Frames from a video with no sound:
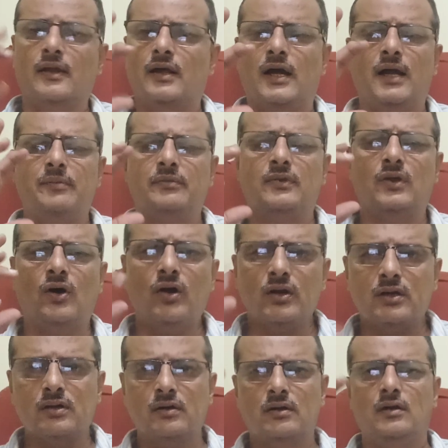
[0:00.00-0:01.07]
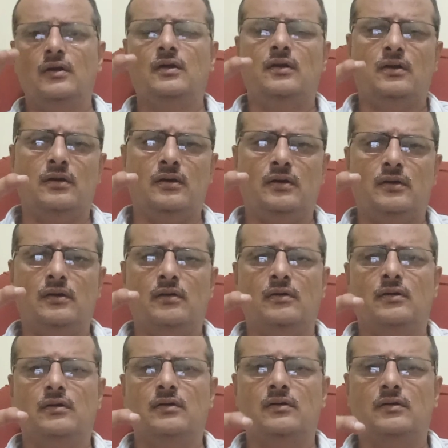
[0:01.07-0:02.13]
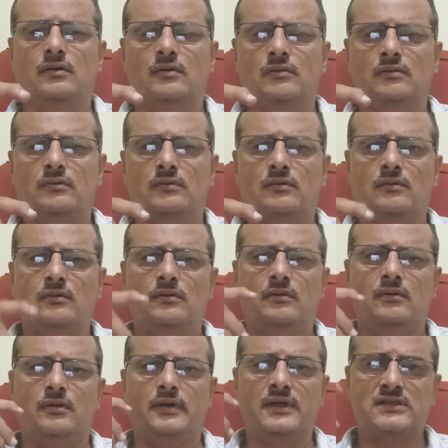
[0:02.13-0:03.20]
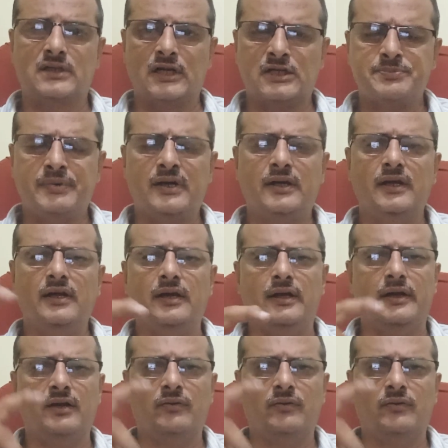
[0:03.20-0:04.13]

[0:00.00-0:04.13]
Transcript: I am not uh, disrespecting any